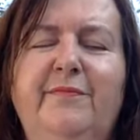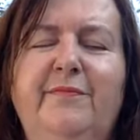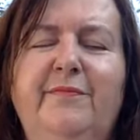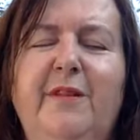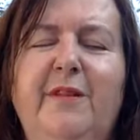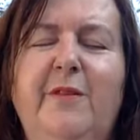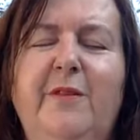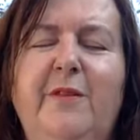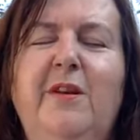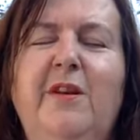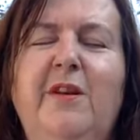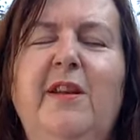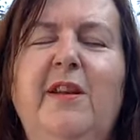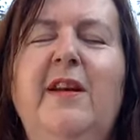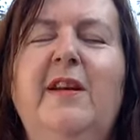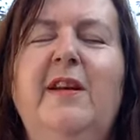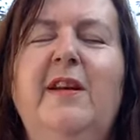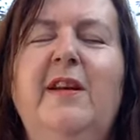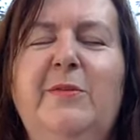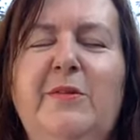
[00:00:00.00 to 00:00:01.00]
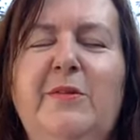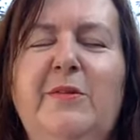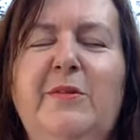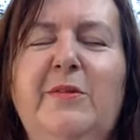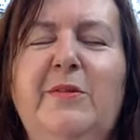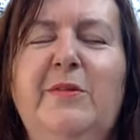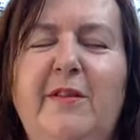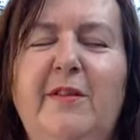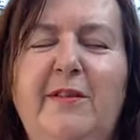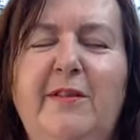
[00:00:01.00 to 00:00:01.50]
You connect with
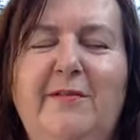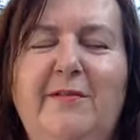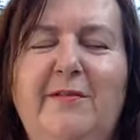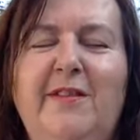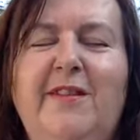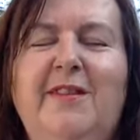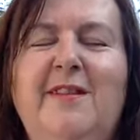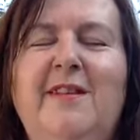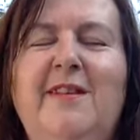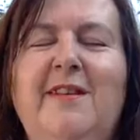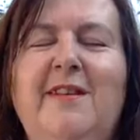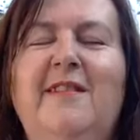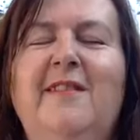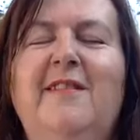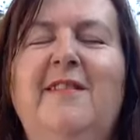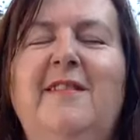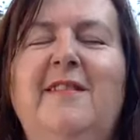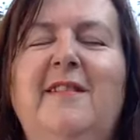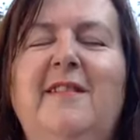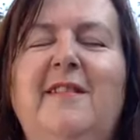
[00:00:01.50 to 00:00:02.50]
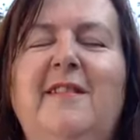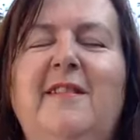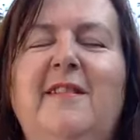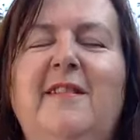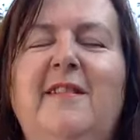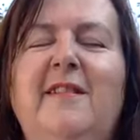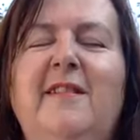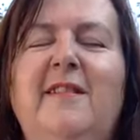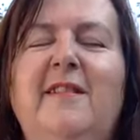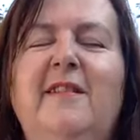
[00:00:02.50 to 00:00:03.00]
her every day
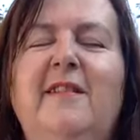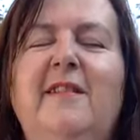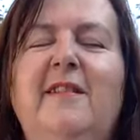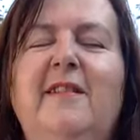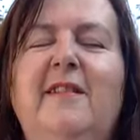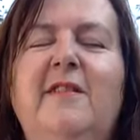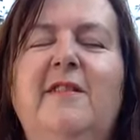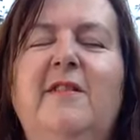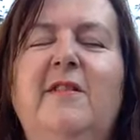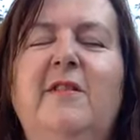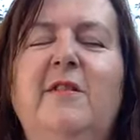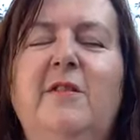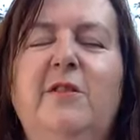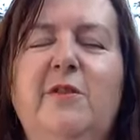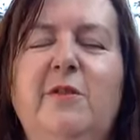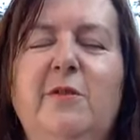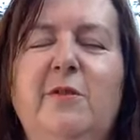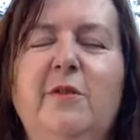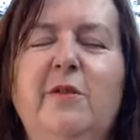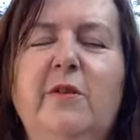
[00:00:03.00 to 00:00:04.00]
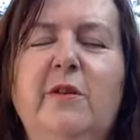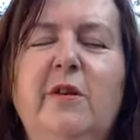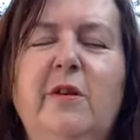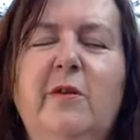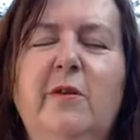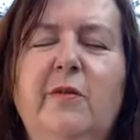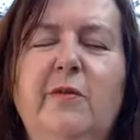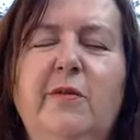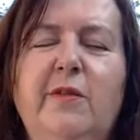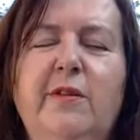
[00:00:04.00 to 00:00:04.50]
so that you can go
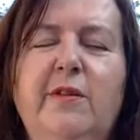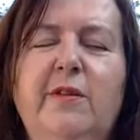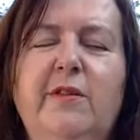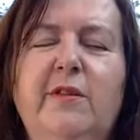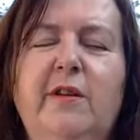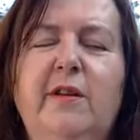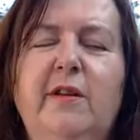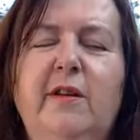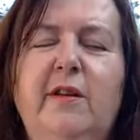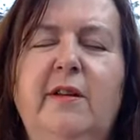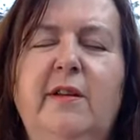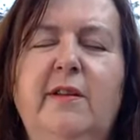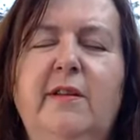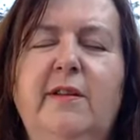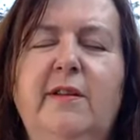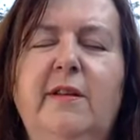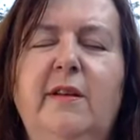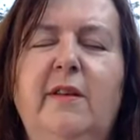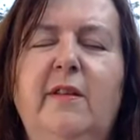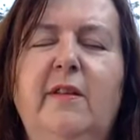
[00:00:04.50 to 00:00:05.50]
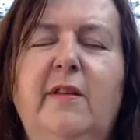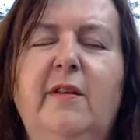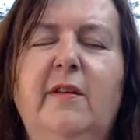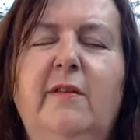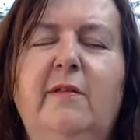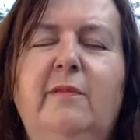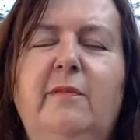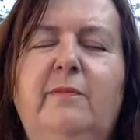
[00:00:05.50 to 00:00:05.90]
on this journey together.